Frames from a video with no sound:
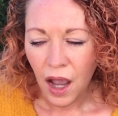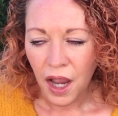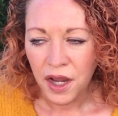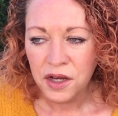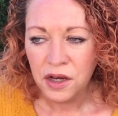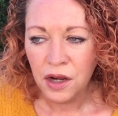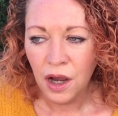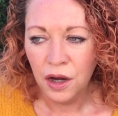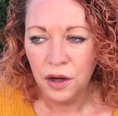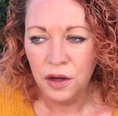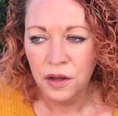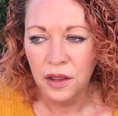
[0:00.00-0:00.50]

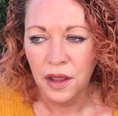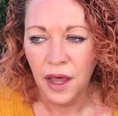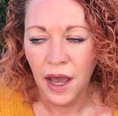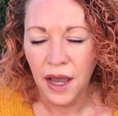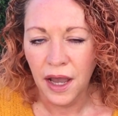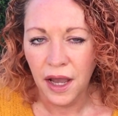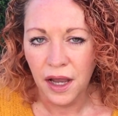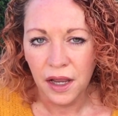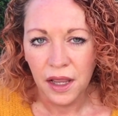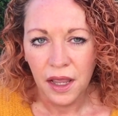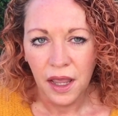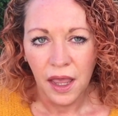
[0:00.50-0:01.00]
I know
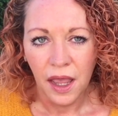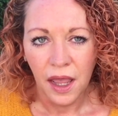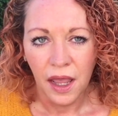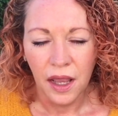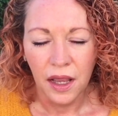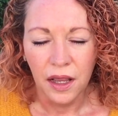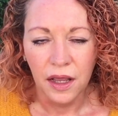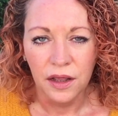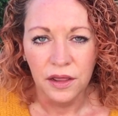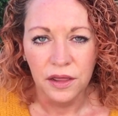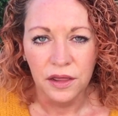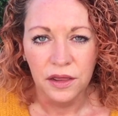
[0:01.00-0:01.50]
that
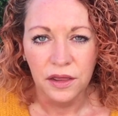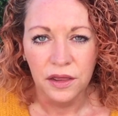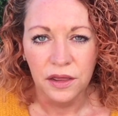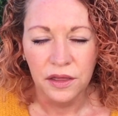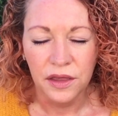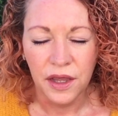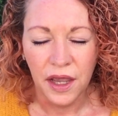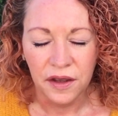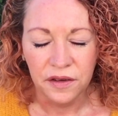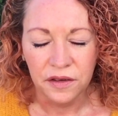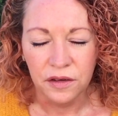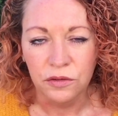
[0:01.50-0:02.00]

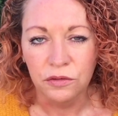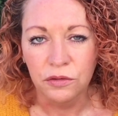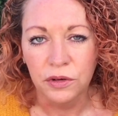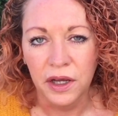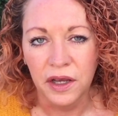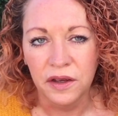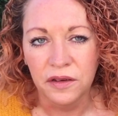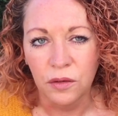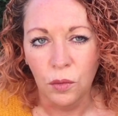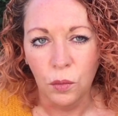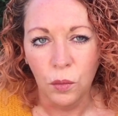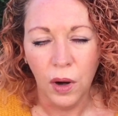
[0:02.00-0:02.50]
there's a
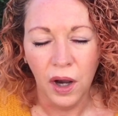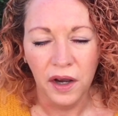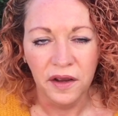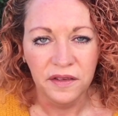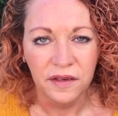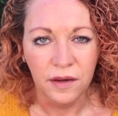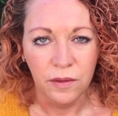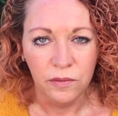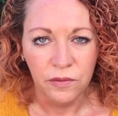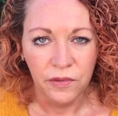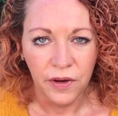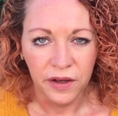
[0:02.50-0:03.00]
reason why
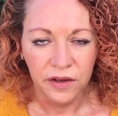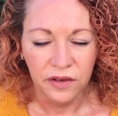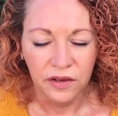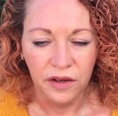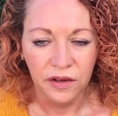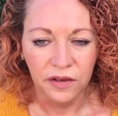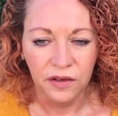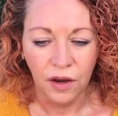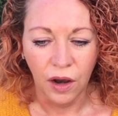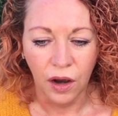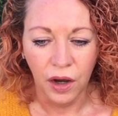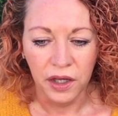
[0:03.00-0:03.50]

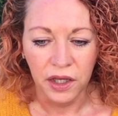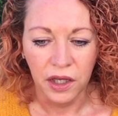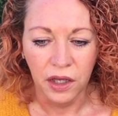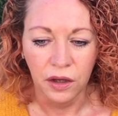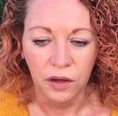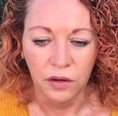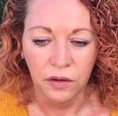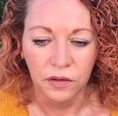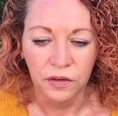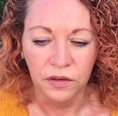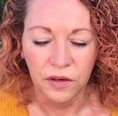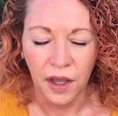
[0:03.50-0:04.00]
synthetics are
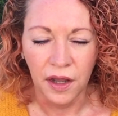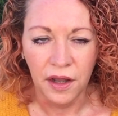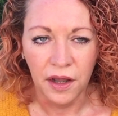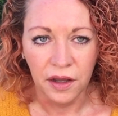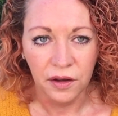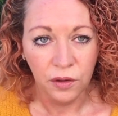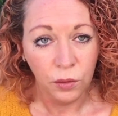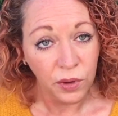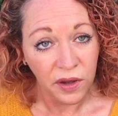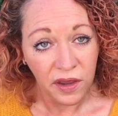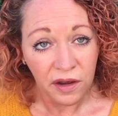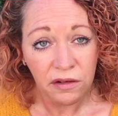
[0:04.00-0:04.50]
used and
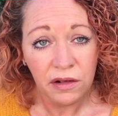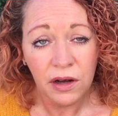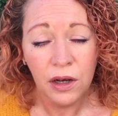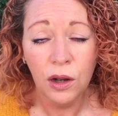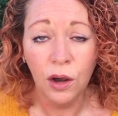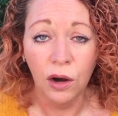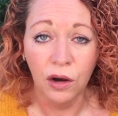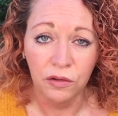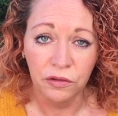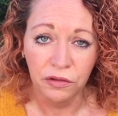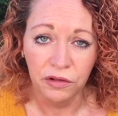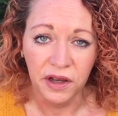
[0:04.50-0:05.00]
there, well, there are a
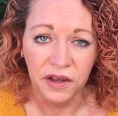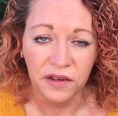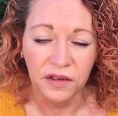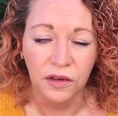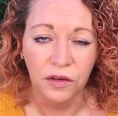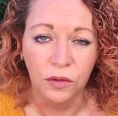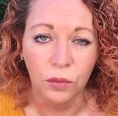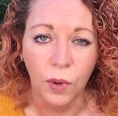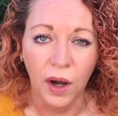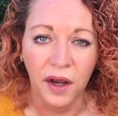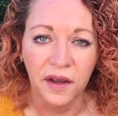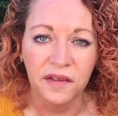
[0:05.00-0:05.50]
lot of
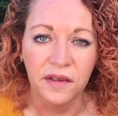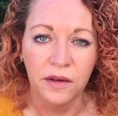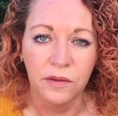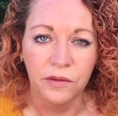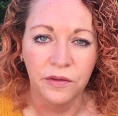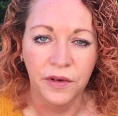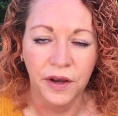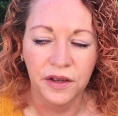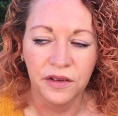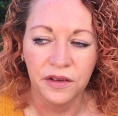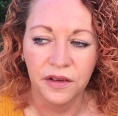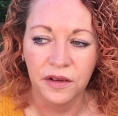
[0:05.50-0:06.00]
reasons why
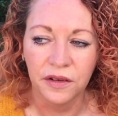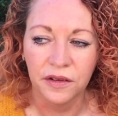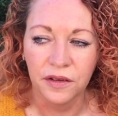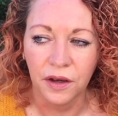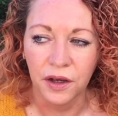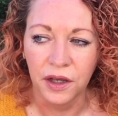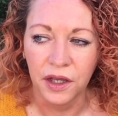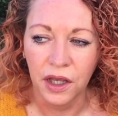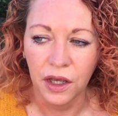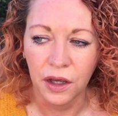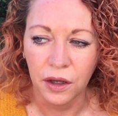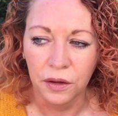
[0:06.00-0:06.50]

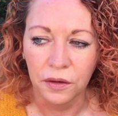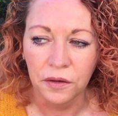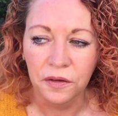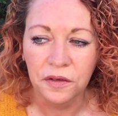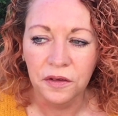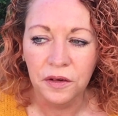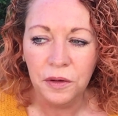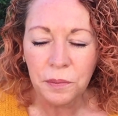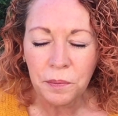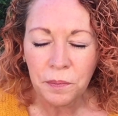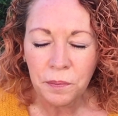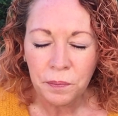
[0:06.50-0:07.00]
synthetics are
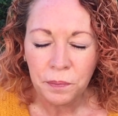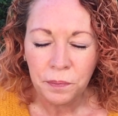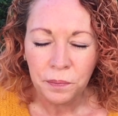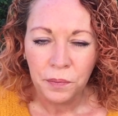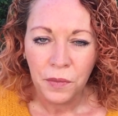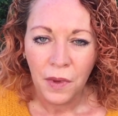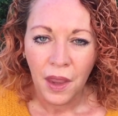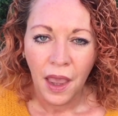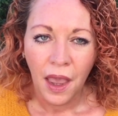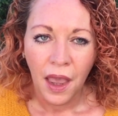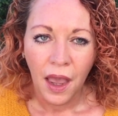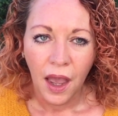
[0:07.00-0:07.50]
used.
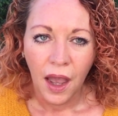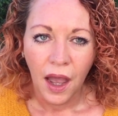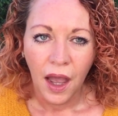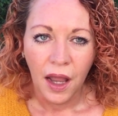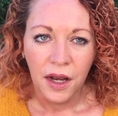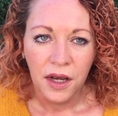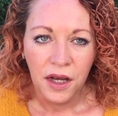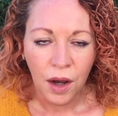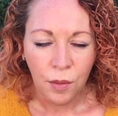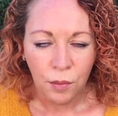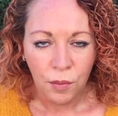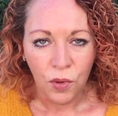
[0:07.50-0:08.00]

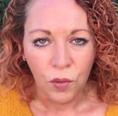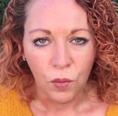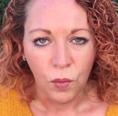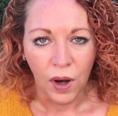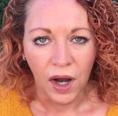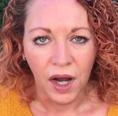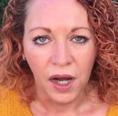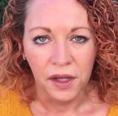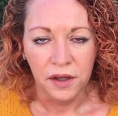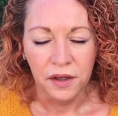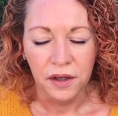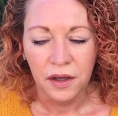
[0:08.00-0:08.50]
Number
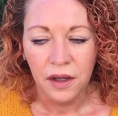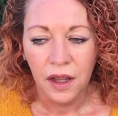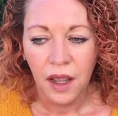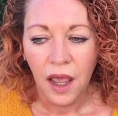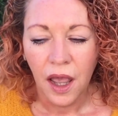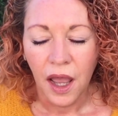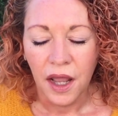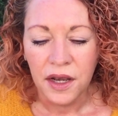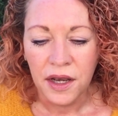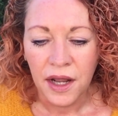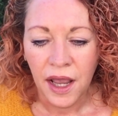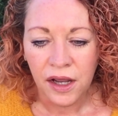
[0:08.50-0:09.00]
one,
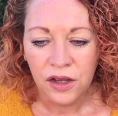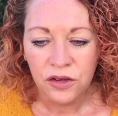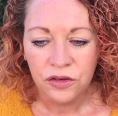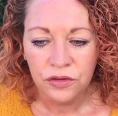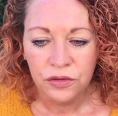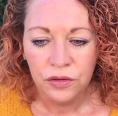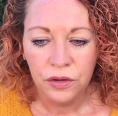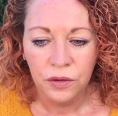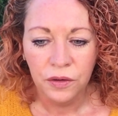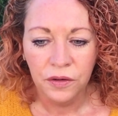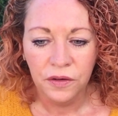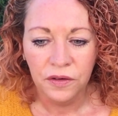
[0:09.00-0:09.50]

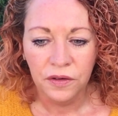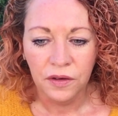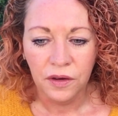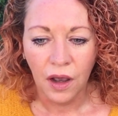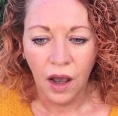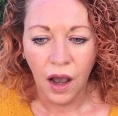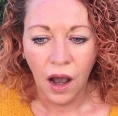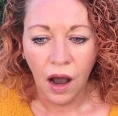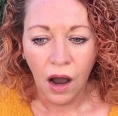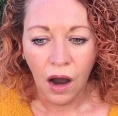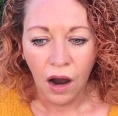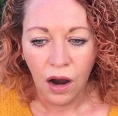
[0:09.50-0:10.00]
Naturals
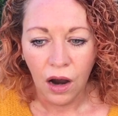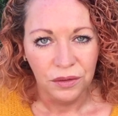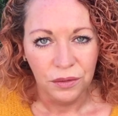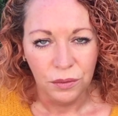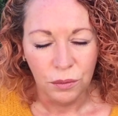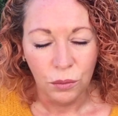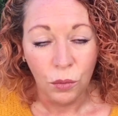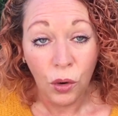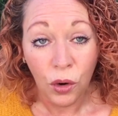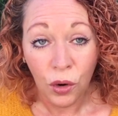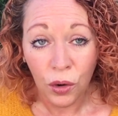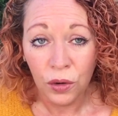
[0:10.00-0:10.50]
are
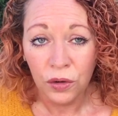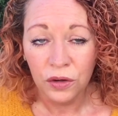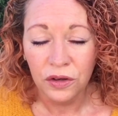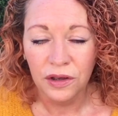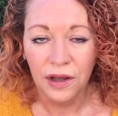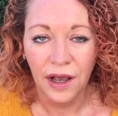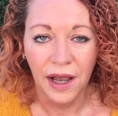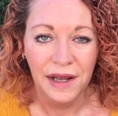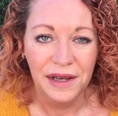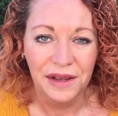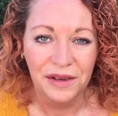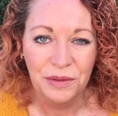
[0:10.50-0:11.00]
more
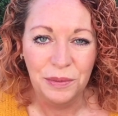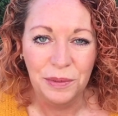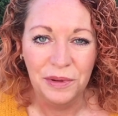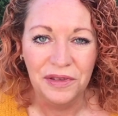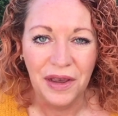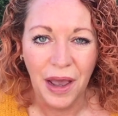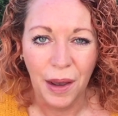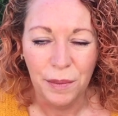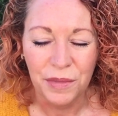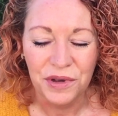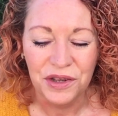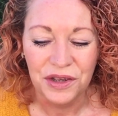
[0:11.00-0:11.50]
likely to be
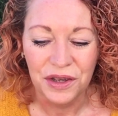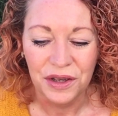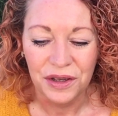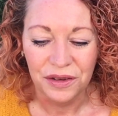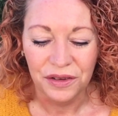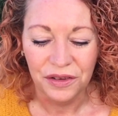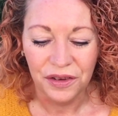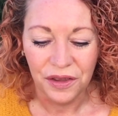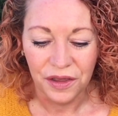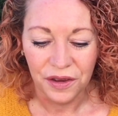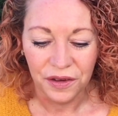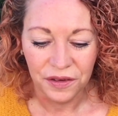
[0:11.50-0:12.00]
damaging
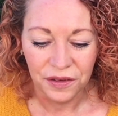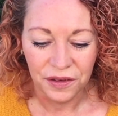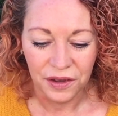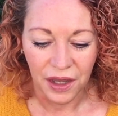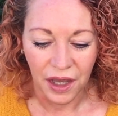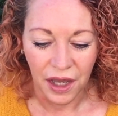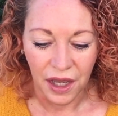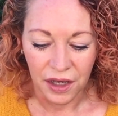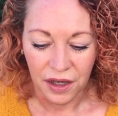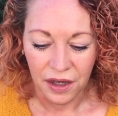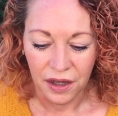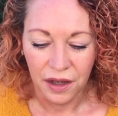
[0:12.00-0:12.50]
to the
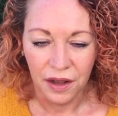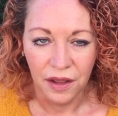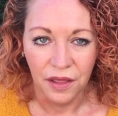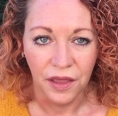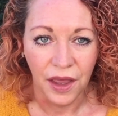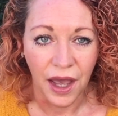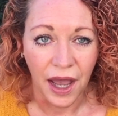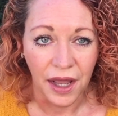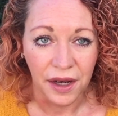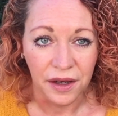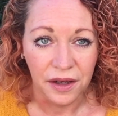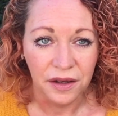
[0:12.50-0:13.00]
skin
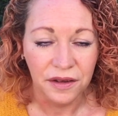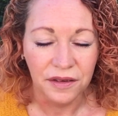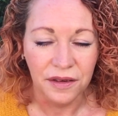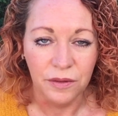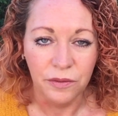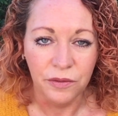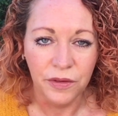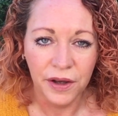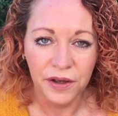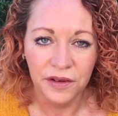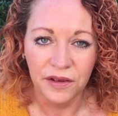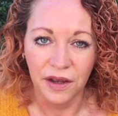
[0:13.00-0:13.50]
than
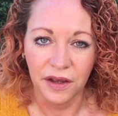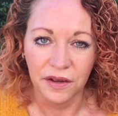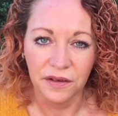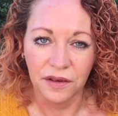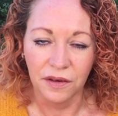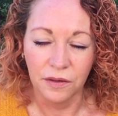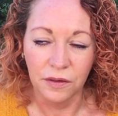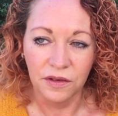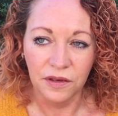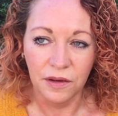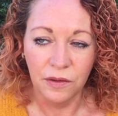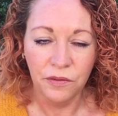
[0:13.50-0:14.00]
synthetics.
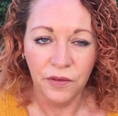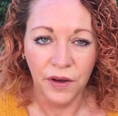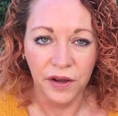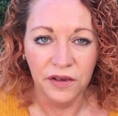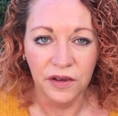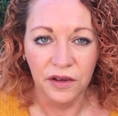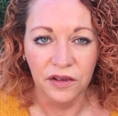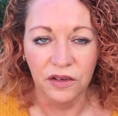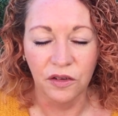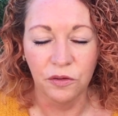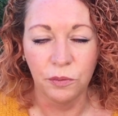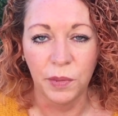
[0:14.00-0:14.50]
So
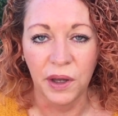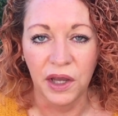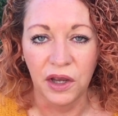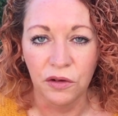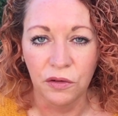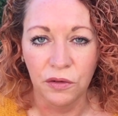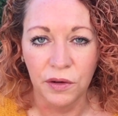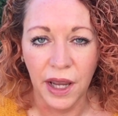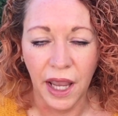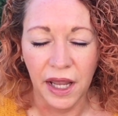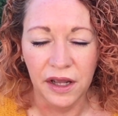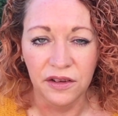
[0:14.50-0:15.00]
synthetics have been
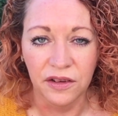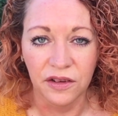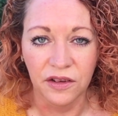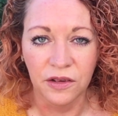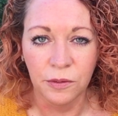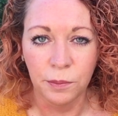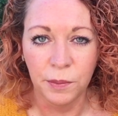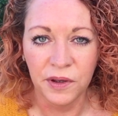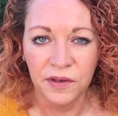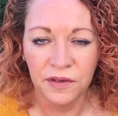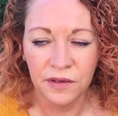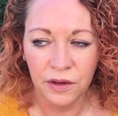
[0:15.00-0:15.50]
created
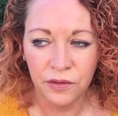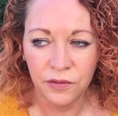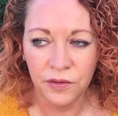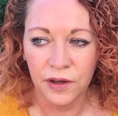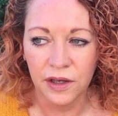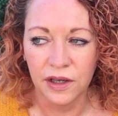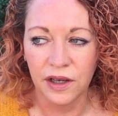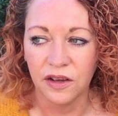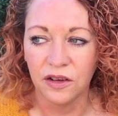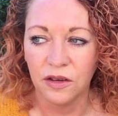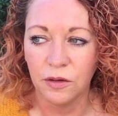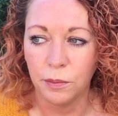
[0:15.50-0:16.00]

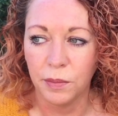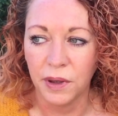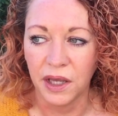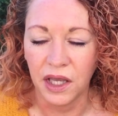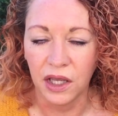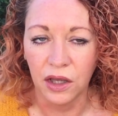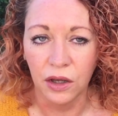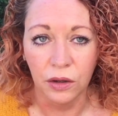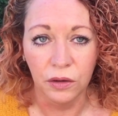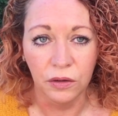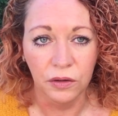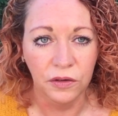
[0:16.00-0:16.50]
specifically to be
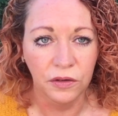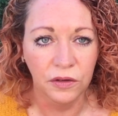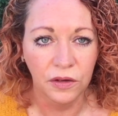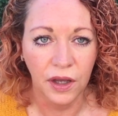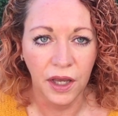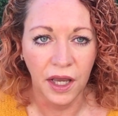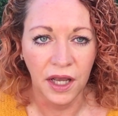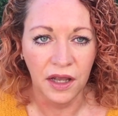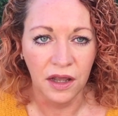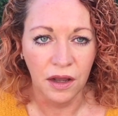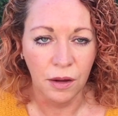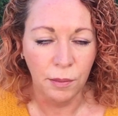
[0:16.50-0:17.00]
used
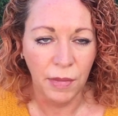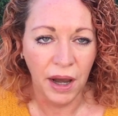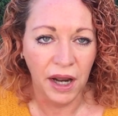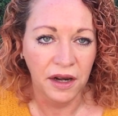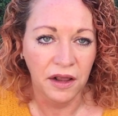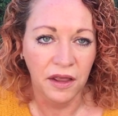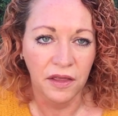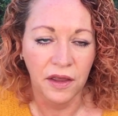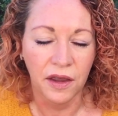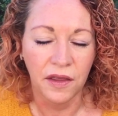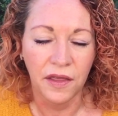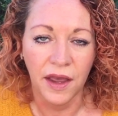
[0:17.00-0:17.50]
in the
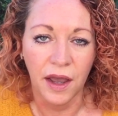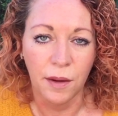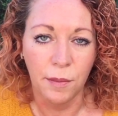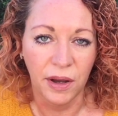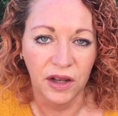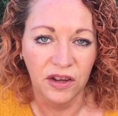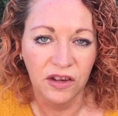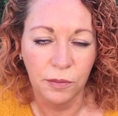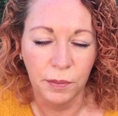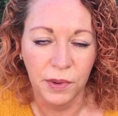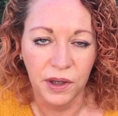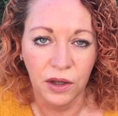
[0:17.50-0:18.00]
manner that they're
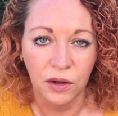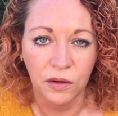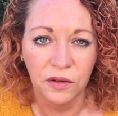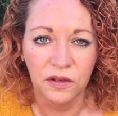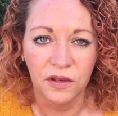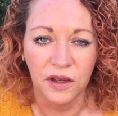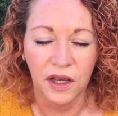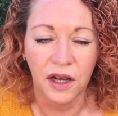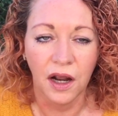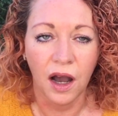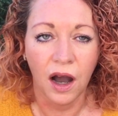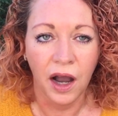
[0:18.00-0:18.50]
meant to be
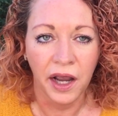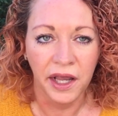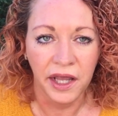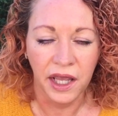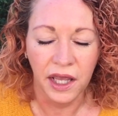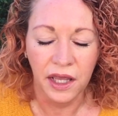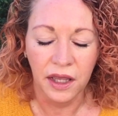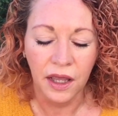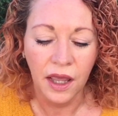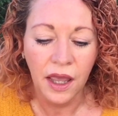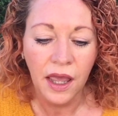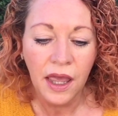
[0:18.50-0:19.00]
used in,
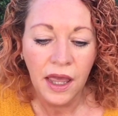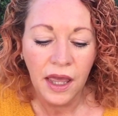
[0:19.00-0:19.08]
i.e.